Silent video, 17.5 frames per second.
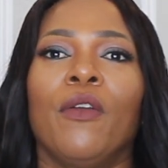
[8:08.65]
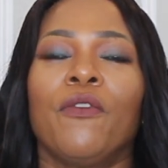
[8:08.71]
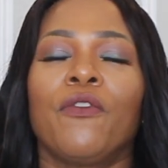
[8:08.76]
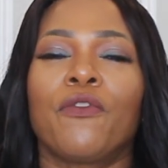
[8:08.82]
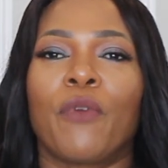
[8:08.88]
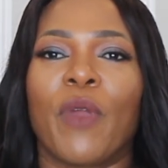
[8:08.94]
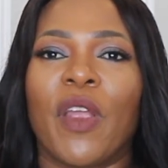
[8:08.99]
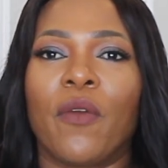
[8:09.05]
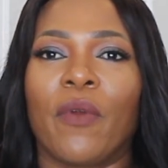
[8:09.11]

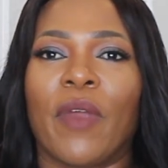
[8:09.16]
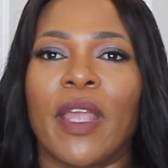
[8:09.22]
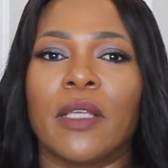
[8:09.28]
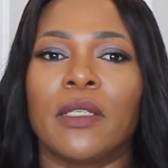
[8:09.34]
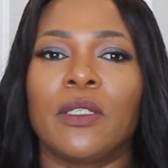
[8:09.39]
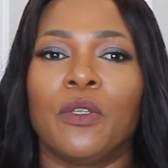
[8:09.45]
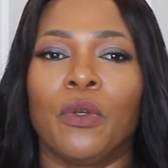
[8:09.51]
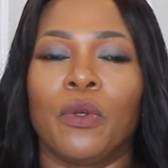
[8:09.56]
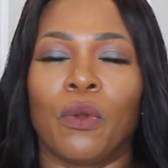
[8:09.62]

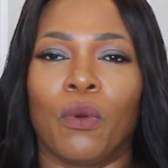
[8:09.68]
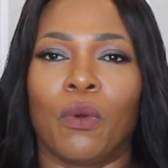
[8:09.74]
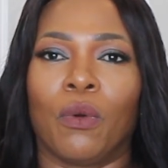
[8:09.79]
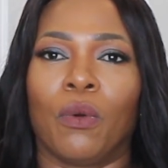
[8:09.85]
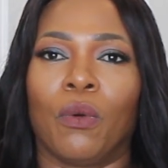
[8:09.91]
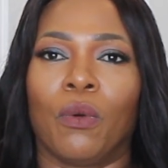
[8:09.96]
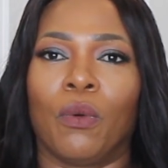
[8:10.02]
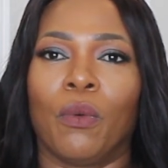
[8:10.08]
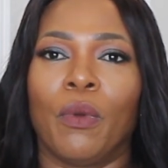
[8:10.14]
fragrance,
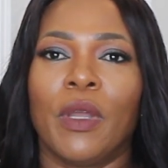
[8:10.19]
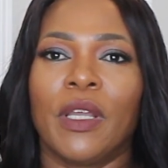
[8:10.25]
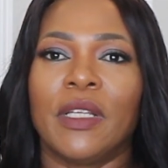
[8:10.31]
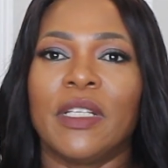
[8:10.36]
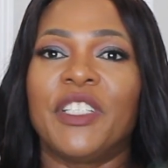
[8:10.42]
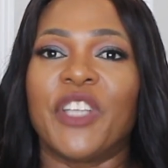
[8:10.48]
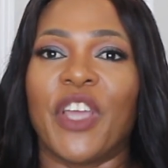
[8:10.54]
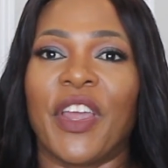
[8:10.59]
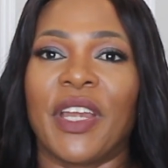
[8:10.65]

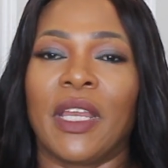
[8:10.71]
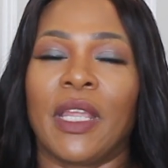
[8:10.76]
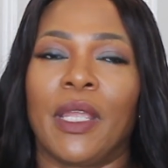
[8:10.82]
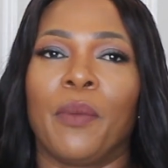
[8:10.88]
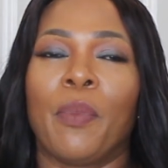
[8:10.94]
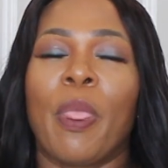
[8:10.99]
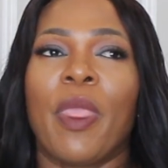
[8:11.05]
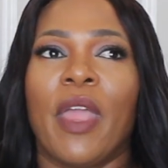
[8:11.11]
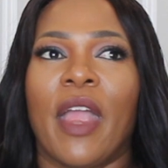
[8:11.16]

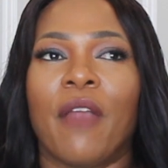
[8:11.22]
journey,